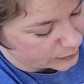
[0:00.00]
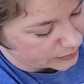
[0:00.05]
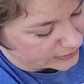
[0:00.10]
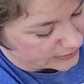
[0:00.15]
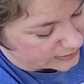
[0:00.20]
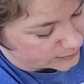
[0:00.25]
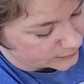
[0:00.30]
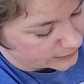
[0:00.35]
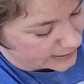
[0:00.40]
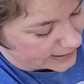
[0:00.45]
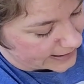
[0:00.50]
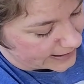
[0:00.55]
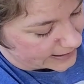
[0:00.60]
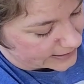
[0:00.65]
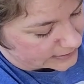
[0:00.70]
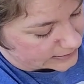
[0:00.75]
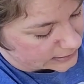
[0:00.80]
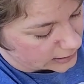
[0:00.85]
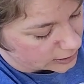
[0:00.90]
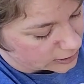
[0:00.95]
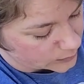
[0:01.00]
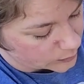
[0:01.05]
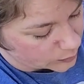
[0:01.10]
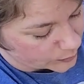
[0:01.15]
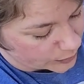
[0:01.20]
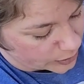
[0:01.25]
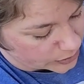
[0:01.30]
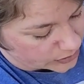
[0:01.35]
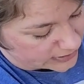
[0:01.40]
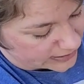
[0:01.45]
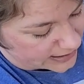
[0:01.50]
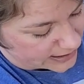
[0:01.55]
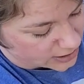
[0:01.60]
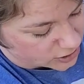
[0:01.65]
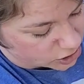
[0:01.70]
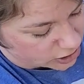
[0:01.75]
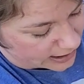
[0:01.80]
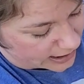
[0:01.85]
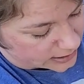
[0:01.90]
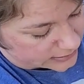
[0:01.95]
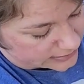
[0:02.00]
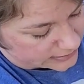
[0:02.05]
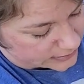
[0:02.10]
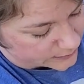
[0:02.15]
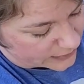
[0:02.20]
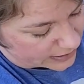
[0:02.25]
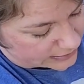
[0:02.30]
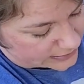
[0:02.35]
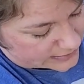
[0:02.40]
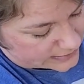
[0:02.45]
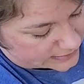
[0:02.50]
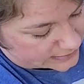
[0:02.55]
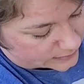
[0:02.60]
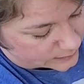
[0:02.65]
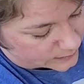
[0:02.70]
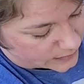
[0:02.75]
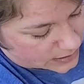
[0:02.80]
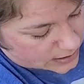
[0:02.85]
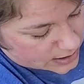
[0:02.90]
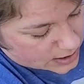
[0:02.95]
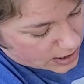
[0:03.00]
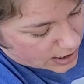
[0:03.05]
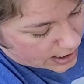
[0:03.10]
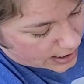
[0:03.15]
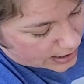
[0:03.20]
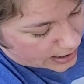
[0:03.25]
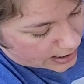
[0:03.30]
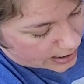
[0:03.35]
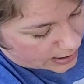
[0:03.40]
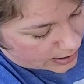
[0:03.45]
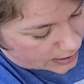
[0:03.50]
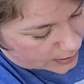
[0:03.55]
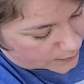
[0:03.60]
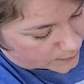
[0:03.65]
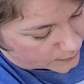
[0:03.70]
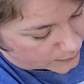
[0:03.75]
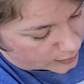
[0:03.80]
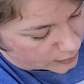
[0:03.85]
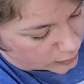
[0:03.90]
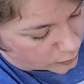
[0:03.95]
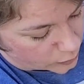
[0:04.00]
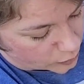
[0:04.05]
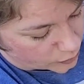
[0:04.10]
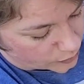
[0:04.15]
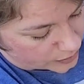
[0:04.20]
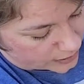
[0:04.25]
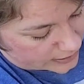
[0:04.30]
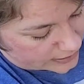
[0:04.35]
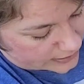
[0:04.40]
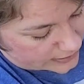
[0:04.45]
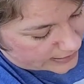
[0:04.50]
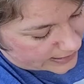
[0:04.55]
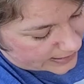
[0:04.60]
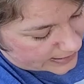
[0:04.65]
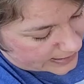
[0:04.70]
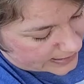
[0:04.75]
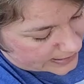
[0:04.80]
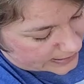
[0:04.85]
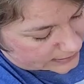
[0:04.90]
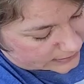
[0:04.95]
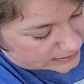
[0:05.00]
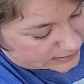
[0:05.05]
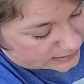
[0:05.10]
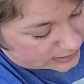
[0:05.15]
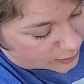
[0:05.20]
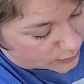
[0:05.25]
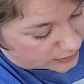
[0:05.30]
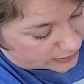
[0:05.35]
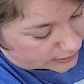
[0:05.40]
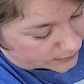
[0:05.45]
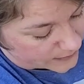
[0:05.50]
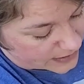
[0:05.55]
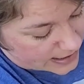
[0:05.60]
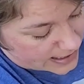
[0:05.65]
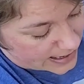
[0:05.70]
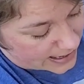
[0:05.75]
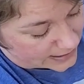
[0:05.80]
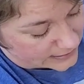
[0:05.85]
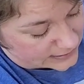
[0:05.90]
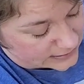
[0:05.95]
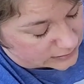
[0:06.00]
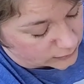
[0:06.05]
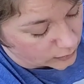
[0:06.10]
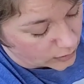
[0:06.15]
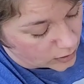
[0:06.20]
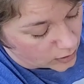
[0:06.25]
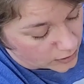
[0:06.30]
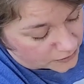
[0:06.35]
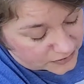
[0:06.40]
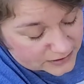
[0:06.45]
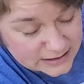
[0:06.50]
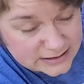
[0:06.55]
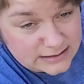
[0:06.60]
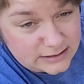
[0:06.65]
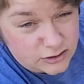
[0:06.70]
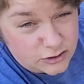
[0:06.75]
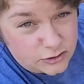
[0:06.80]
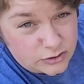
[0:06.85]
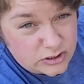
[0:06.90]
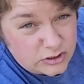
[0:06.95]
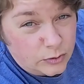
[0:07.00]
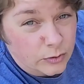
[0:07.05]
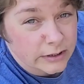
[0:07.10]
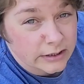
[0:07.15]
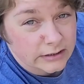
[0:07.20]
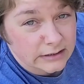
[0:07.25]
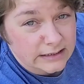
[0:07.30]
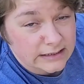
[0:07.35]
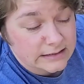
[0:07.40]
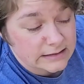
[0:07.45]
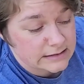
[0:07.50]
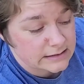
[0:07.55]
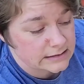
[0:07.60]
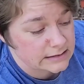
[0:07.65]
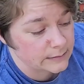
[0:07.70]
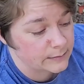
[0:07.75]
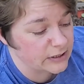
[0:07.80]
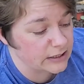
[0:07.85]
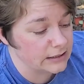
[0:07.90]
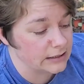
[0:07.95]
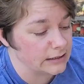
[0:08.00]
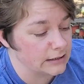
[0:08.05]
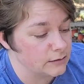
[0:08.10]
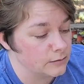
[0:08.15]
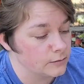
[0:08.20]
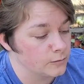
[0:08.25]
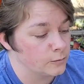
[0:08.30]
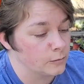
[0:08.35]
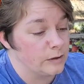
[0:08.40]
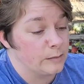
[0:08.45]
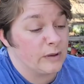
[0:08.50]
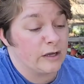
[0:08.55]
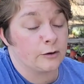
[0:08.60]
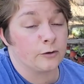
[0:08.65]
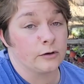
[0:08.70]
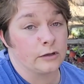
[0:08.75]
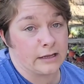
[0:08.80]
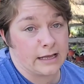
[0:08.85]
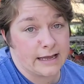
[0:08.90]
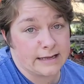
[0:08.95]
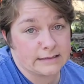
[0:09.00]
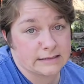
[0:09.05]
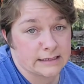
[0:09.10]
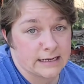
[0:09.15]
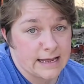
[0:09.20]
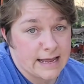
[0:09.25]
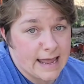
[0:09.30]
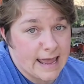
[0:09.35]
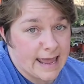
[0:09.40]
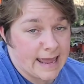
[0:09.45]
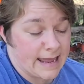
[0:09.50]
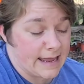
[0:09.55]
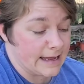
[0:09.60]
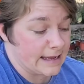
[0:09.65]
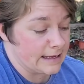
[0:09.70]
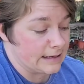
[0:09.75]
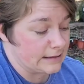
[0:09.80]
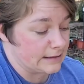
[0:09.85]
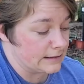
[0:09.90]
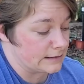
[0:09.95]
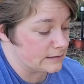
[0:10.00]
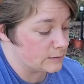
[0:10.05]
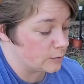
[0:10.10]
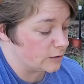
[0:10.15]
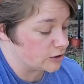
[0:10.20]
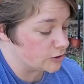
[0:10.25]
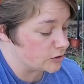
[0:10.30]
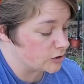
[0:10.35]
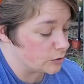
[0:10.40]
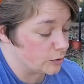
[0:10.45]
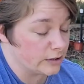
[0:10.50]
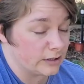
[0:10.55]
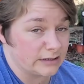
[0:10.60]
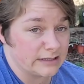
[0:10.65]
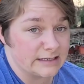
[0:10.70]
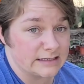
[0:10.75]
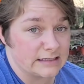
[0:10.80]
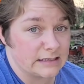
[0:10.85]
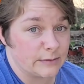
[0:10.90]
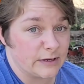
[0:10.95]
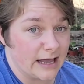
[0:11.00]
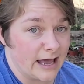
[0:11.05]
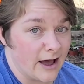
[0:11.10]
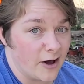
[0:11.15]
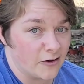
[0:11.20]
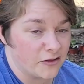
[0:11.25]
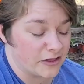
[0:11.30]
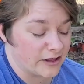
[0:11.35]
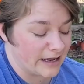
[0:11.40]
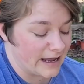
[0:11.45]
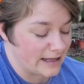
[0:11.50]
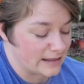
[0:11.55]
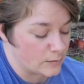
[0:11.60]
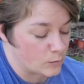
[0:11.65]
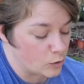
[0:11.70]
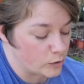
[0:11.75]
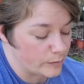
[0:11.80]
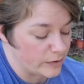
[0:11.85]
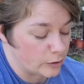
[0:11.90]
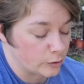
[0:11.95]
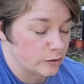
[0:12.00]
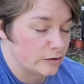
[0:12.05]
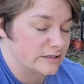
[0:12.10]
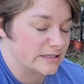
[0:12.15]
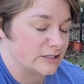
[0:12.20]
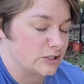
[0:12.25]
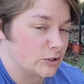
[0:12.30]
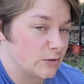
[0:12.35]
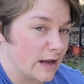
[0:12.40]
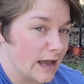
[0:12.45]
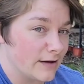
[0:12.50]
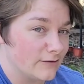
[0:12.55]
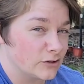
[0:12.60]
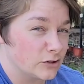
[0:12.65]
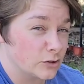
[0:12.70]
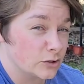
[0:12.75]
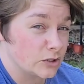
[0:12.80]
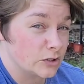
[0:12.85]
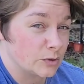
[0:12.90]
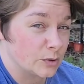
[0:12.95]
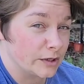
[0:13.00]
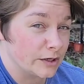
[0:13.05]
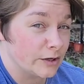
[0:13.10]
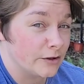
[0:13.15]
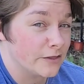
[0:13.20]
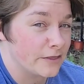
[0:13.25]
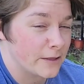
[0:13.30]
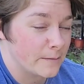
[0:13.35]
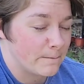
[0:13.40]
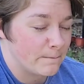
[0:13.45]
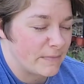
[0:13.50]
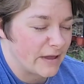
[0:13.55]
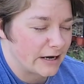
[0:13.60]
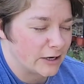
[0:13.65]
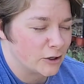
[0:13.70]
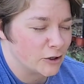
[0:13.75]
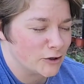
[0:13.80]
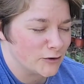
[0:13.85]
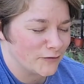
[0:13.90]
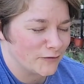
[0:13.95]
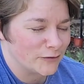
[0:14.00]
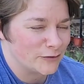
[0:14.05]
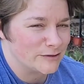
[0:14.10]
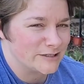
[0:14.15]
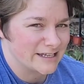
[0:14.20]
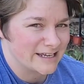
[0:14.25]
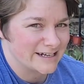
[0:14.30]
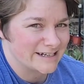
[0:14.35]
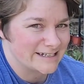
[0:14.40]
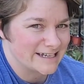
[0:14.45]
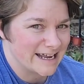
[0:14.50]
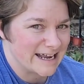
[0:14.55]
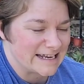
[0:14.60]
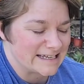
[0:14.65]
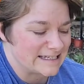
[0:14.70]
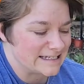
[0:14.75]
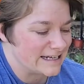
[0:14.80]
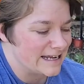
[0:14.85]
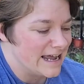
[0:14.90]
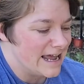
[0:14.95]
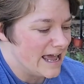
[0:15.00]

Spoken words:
But this one has soluble potash, calcium, magnesium, chlorine, and sodium. And these are all things that your soil needs to be remineralized. And it's what your soil needs to be healthy. And the more minerals that you have in your soil, the better your food's gonna taste.